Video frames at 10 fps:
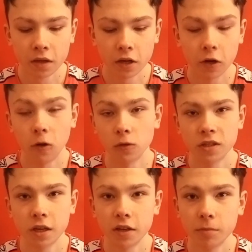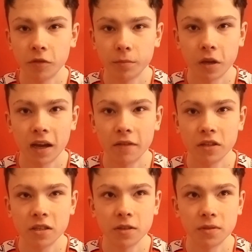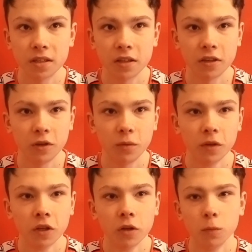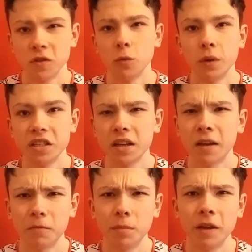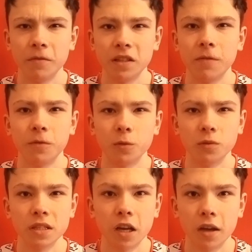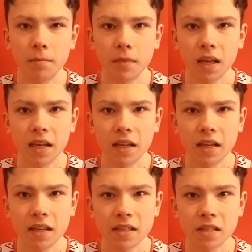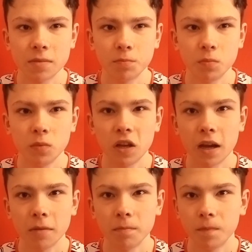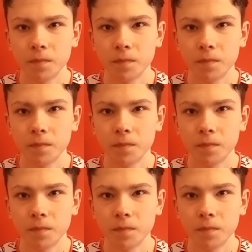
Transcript: And alongside him, I've put Harry Souttar, who was always going to have a bit of a difficult time in his, you know,